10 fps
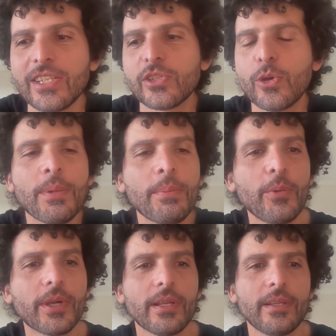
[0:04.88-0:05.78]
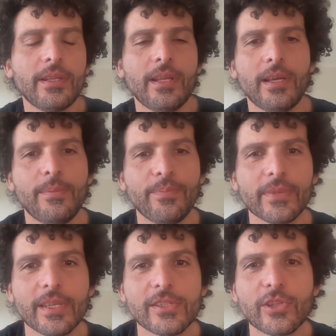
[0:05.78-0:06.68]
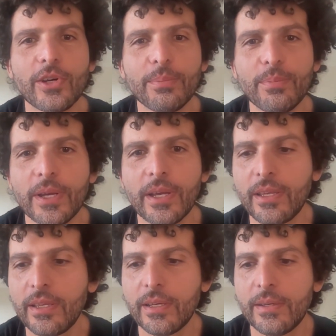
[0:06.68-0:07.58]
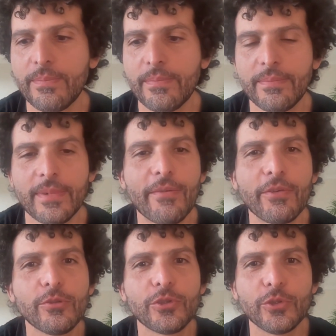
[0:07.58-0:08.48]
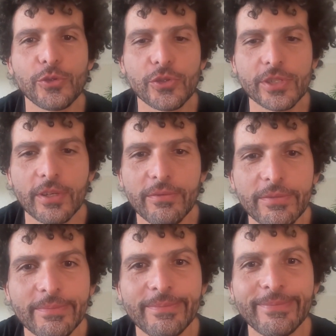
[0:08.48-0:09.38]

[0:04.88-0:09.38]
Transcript: I just thought maybe we could start by having you introduce yourself.